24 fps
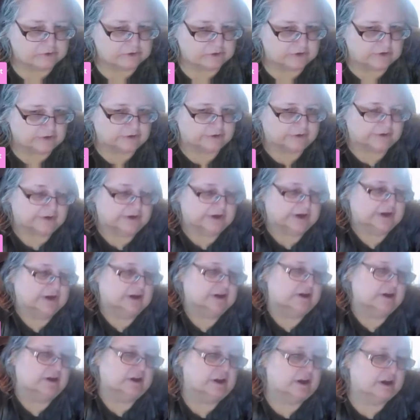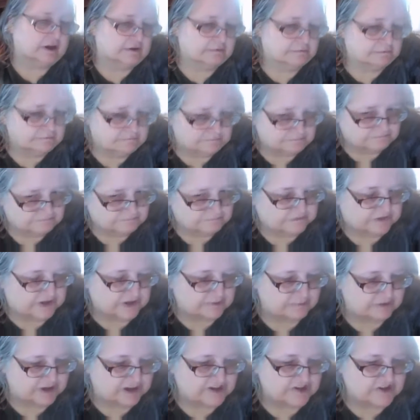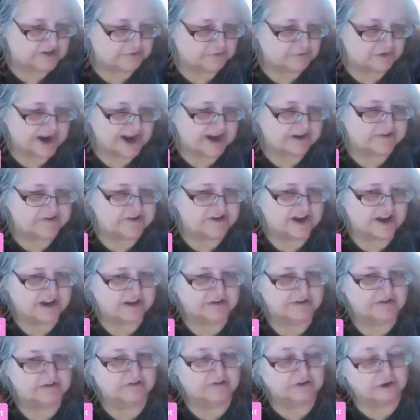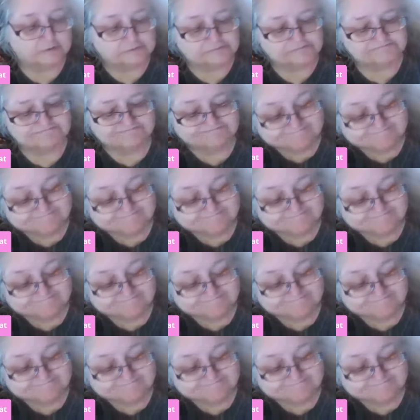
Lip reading: on the demolition ranch yet. So